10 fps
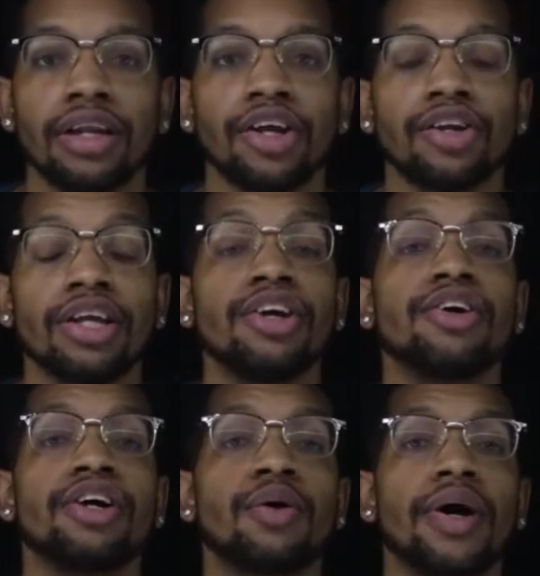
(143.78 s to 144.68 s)
they're
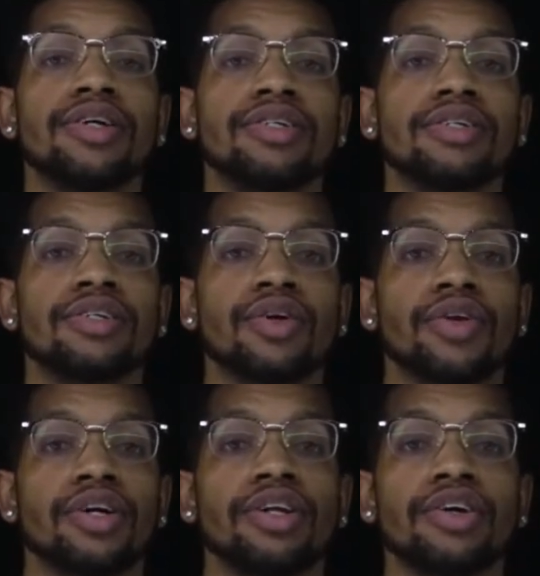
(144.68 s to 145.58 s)
linear equations, so
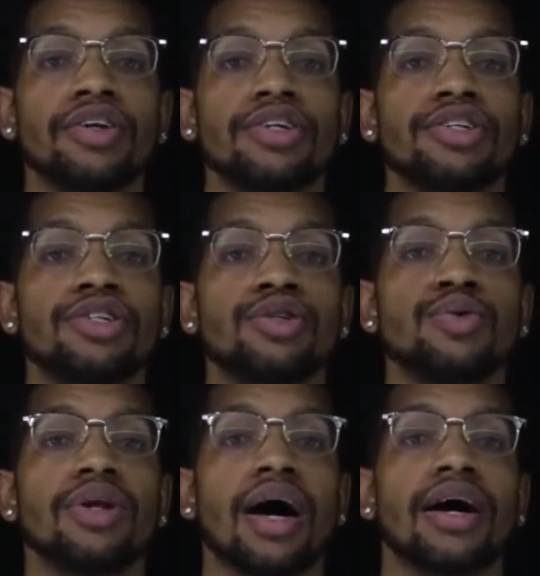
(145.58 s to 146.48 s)
they're literally just
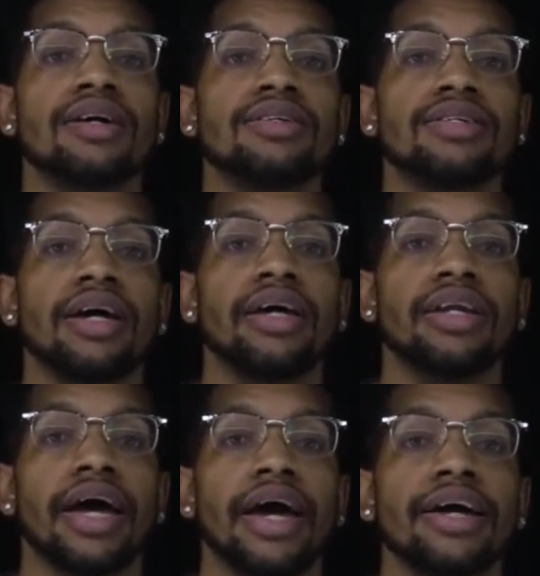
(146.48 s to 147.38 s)
2 lines,
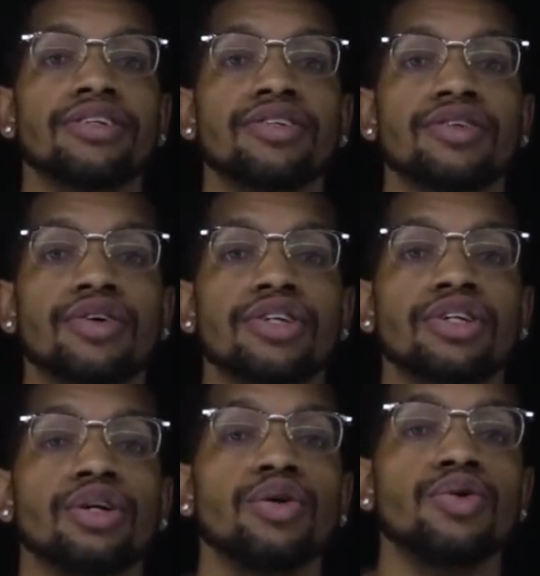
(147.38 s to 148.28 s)
and the answer or the
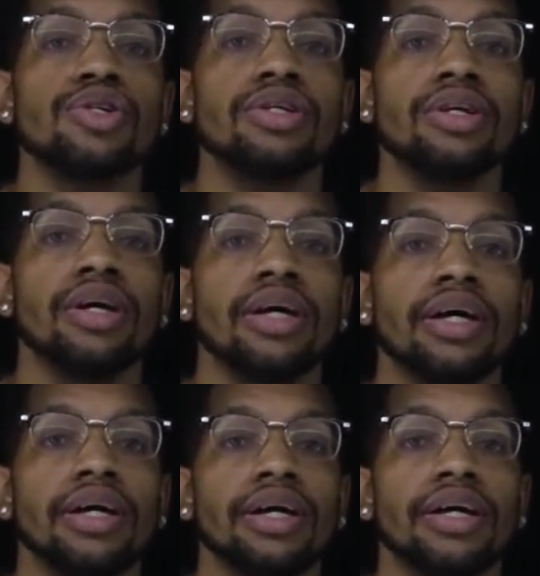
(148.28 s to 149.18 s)
solution
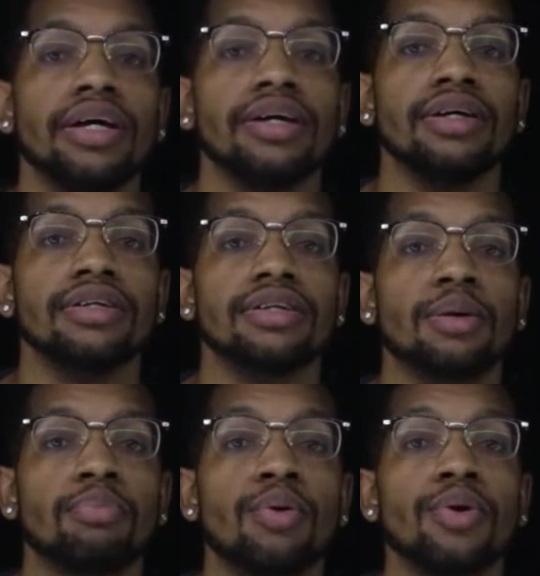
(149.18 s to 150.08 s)
is
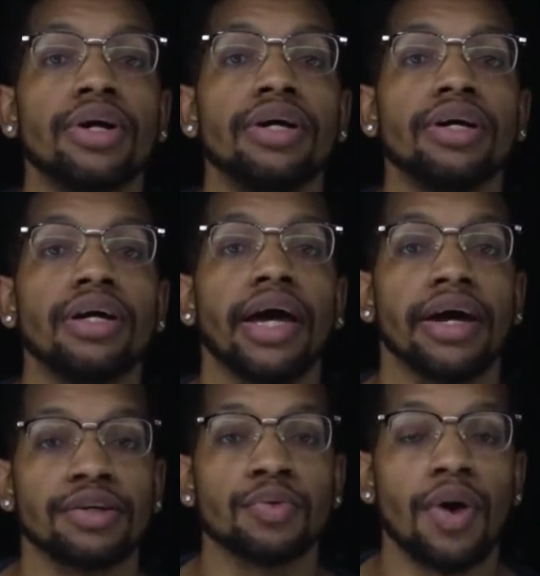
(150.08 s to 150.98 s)
the point
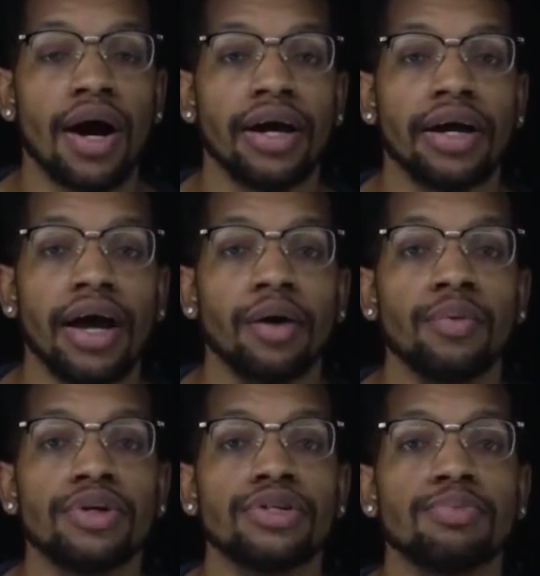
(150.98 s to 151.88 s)
X, Y at
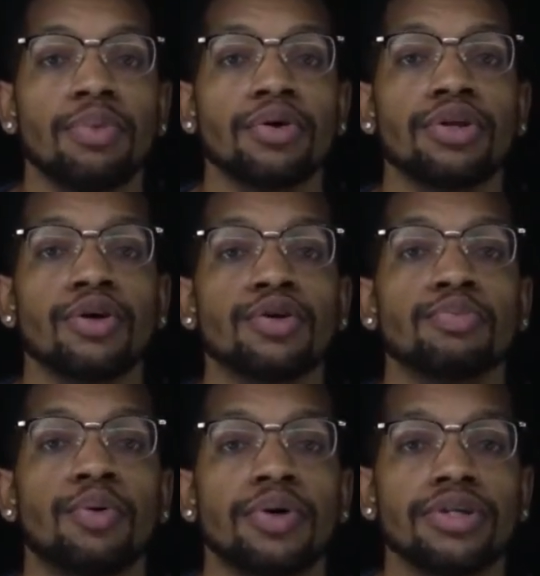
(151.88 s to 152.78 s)
which both of those
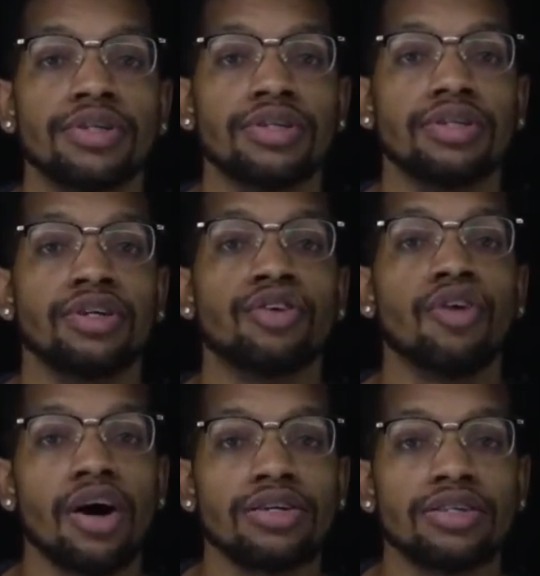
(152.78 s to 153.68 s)
points
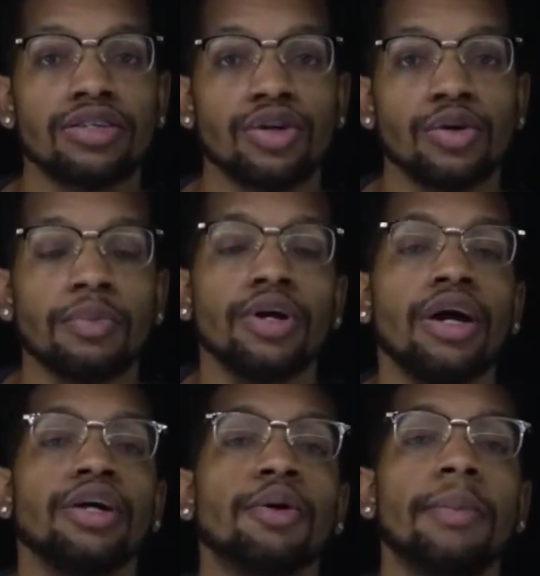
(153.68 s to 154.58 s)
cross. So
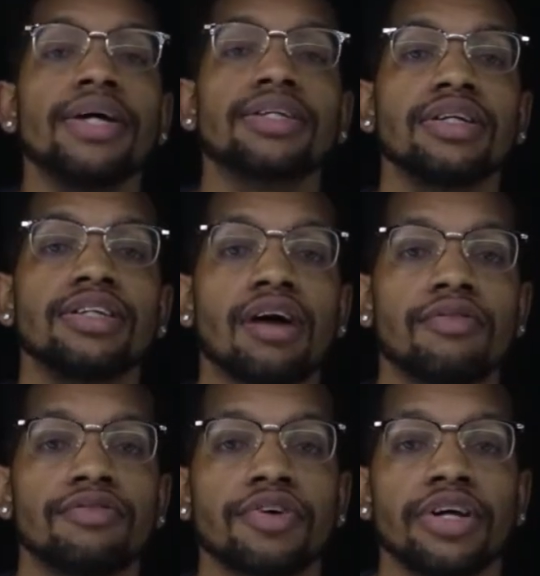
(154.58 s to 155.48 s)
you're basically
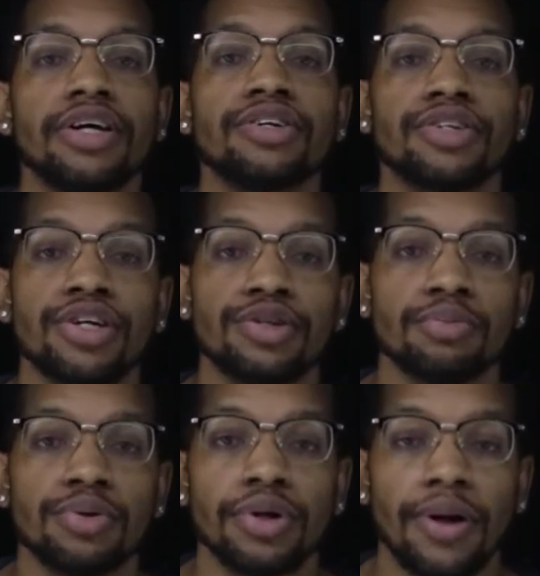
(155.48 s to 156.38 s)
solving for the
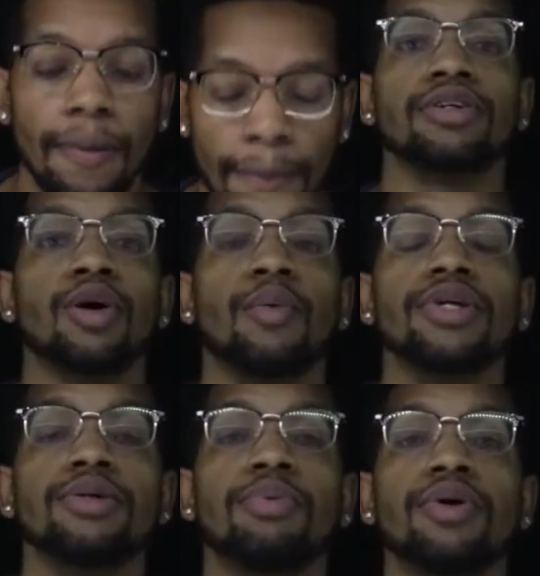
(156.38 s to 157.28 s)
intersection point. So
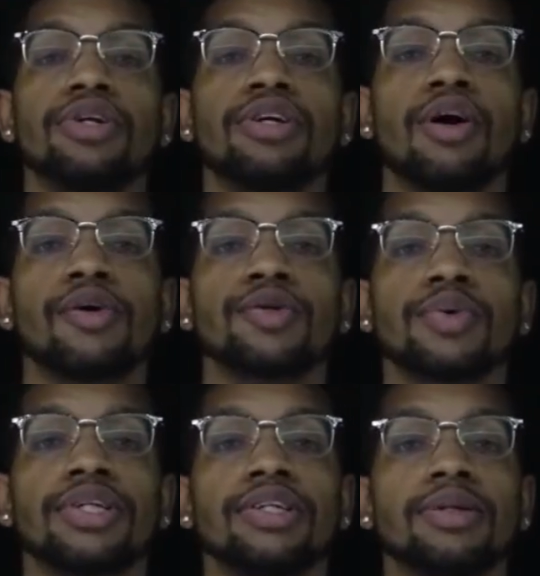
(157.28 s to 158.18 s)
what's important to notice
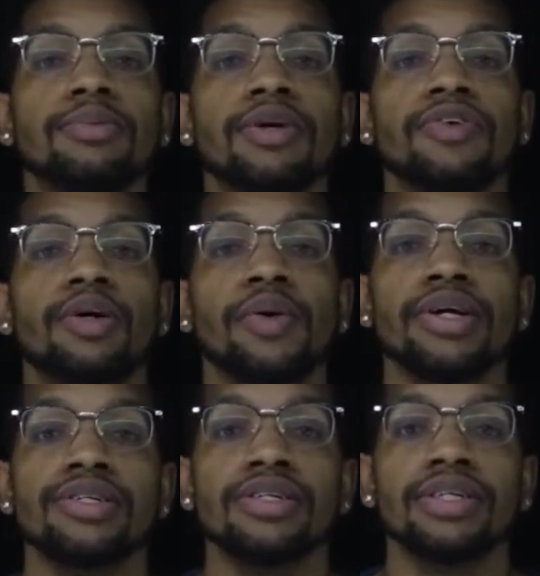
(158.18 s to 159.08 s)
with systems of
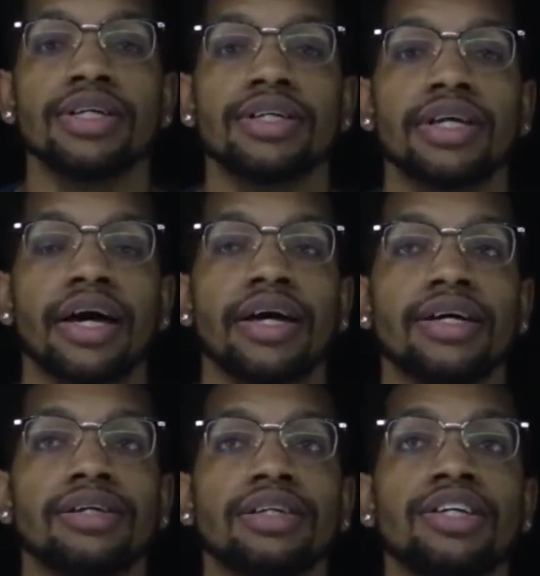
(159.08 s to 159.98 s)
equations is
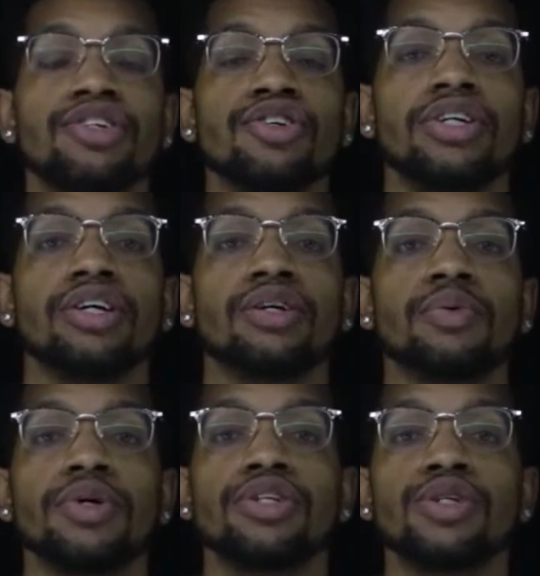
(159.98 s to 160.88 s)
that since you're
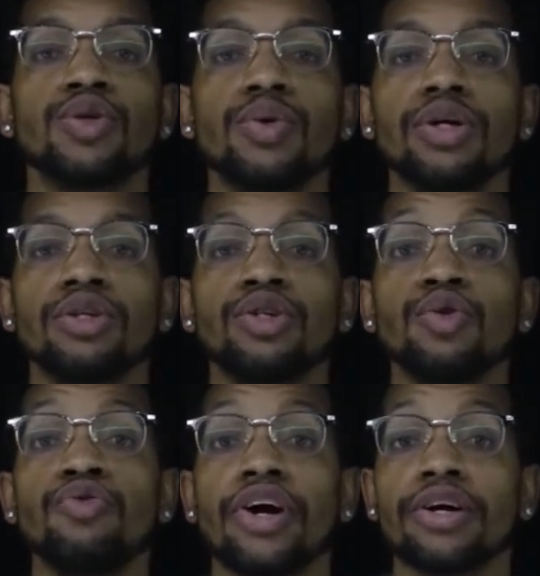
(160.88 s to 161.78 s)
dealing with
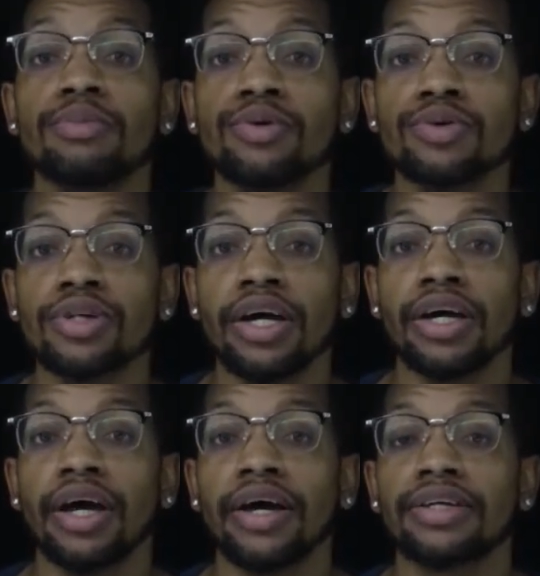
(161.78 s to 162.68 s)
two variables,
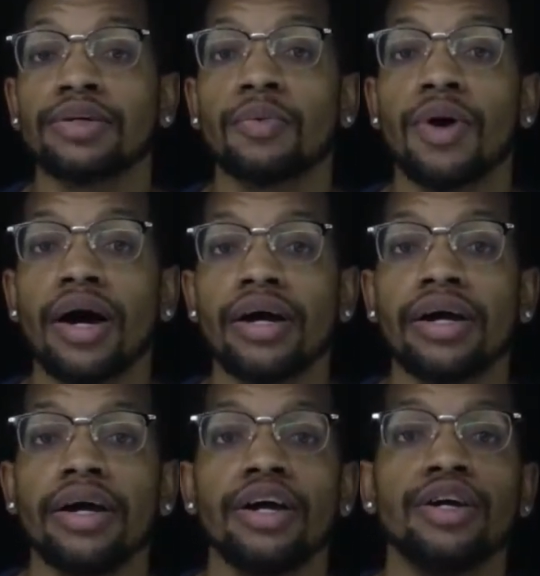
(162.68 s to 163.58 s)
X and Y,
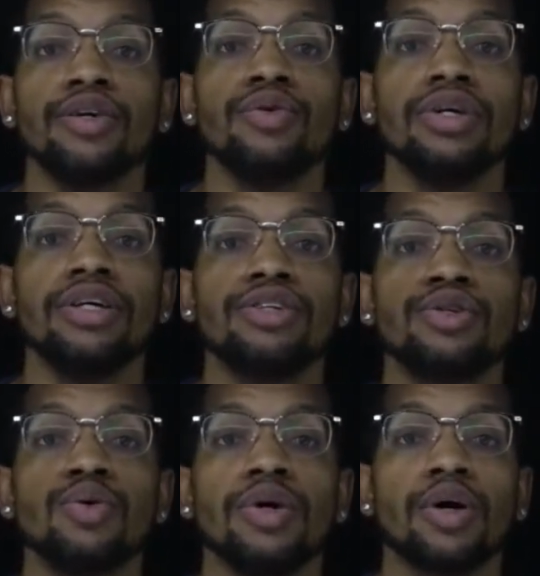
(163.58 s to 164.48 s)
you need
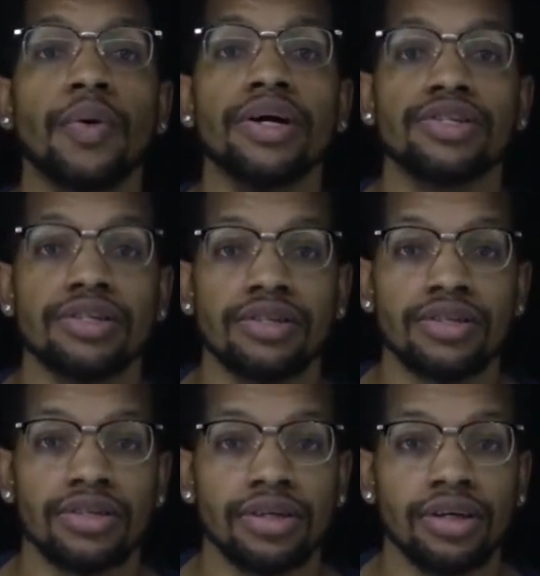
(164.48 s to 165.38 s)
2
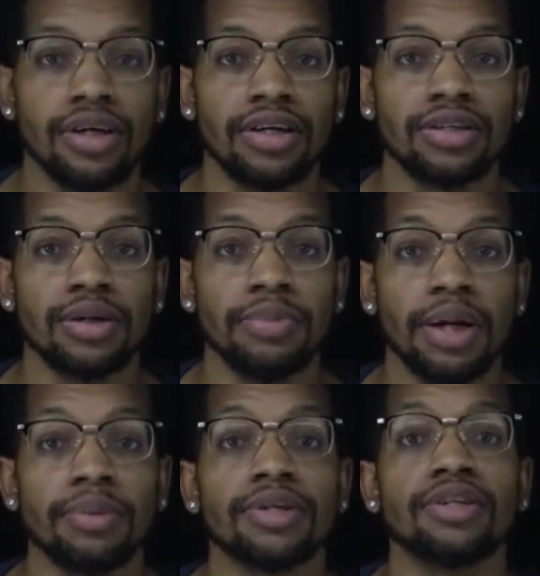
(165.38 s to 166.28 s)
equations to be
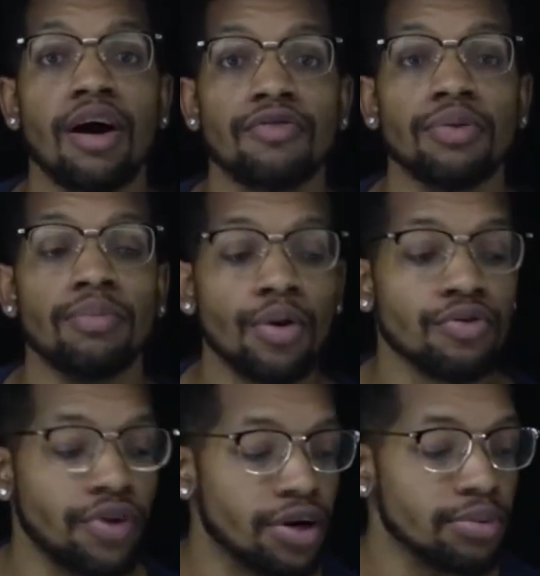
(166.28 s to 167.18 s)
able to solve for
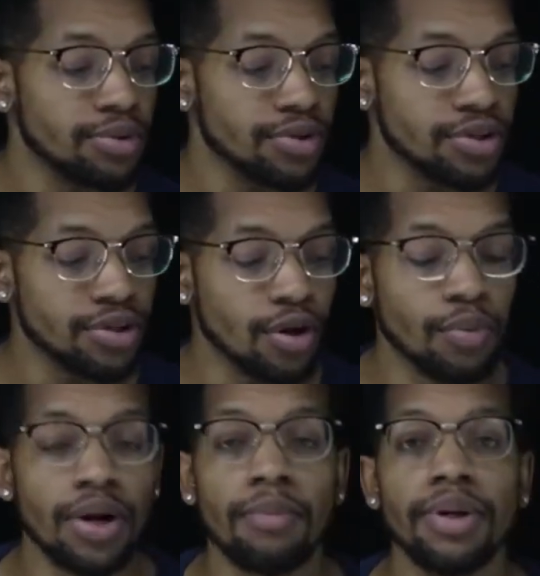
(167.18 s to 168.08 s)
both variables. So
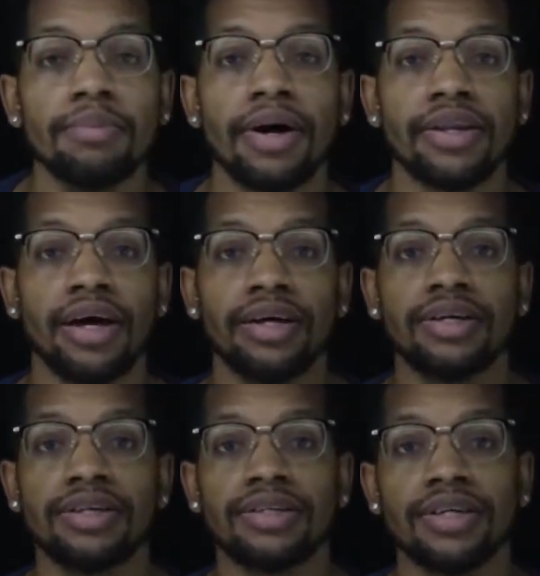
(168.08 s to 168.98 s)
what I mean by that
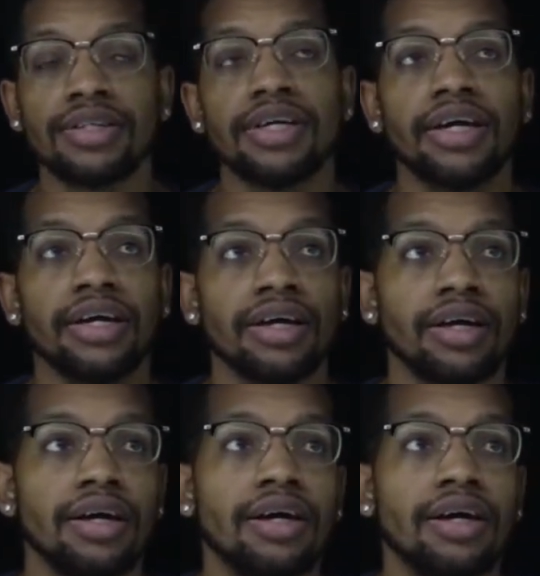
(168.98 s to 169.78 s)
is, let's take